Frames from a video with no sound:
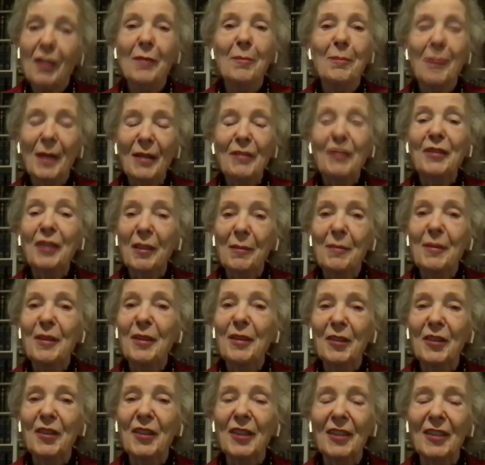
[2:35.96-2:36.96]
it's all
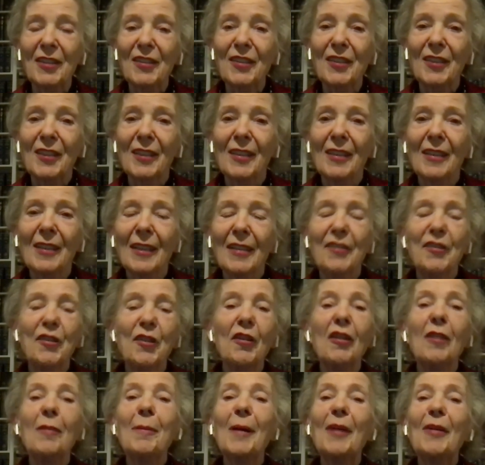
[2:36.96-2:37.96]
about communities.
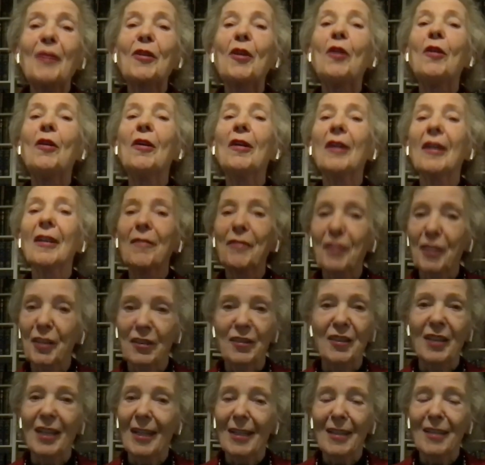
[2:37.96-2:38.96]
It's all about
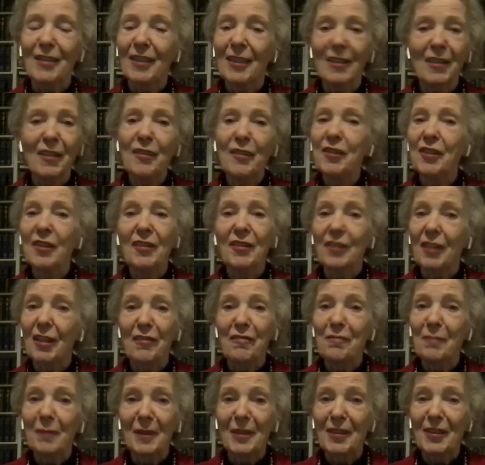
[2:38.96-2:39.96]
all of society, not
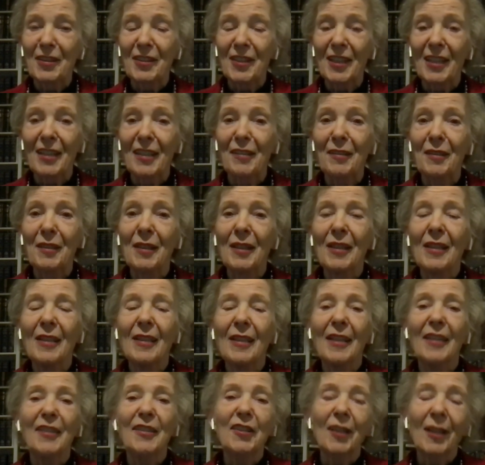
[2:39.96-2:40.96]
just governments
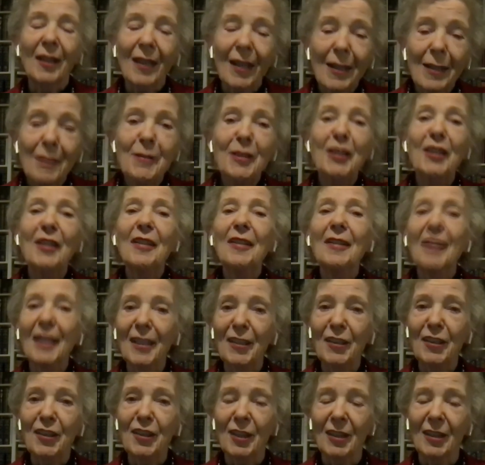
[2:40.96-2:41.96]
now. It's
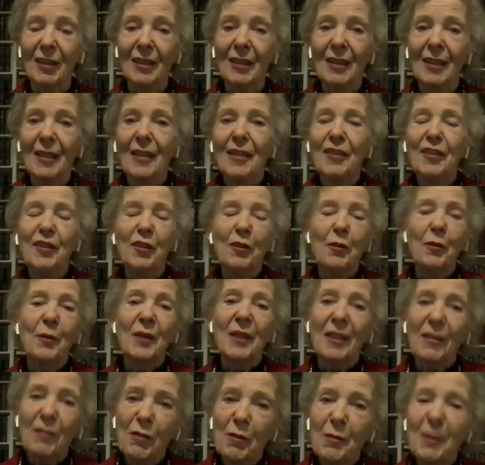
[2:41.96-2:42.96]
climate and nature.
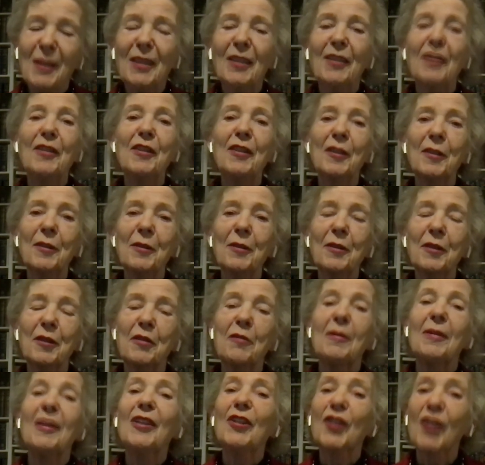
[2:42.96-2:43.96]
So whatever we can
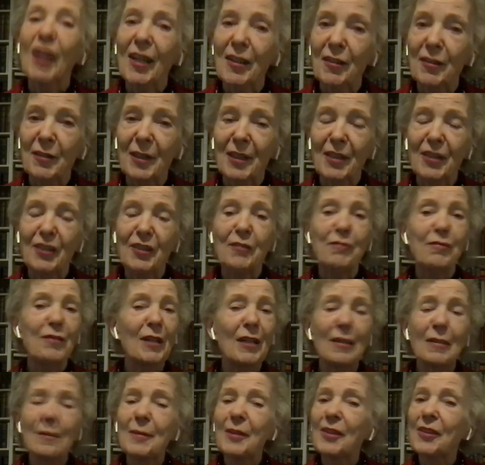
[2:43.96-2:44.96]
do to
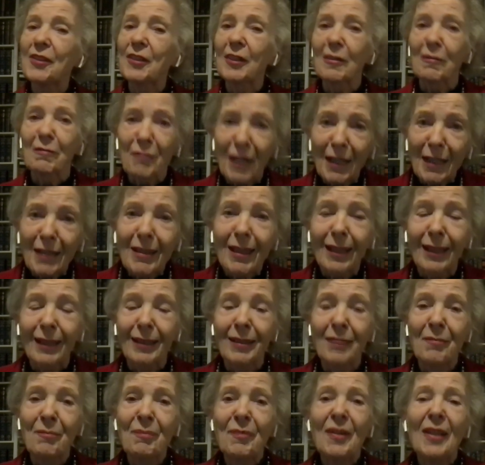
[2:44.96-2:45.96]
regenerate, farmers are
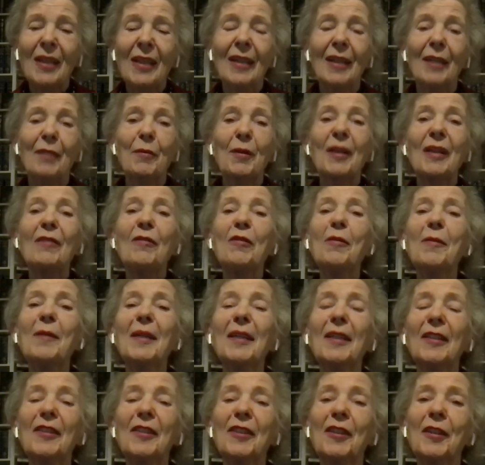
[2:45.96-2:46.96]
vital.
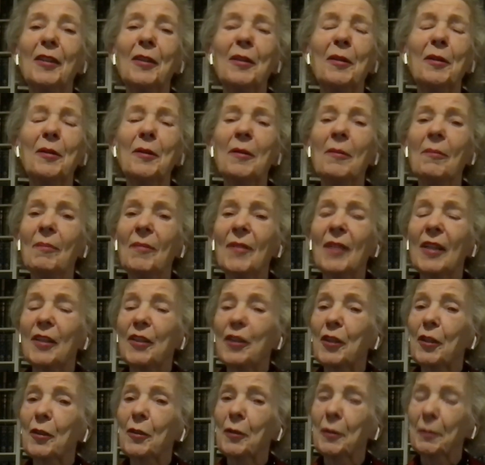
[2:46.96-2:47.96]
Whatever we can do
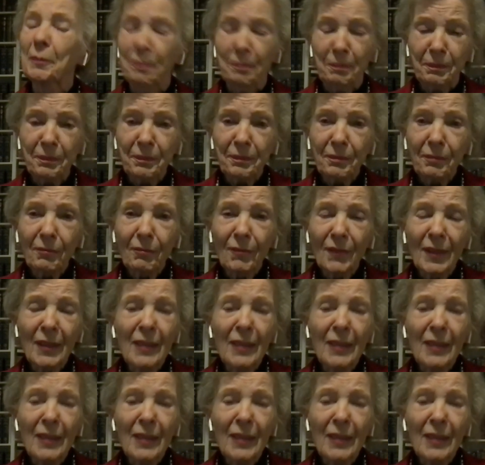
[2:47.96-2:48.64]
to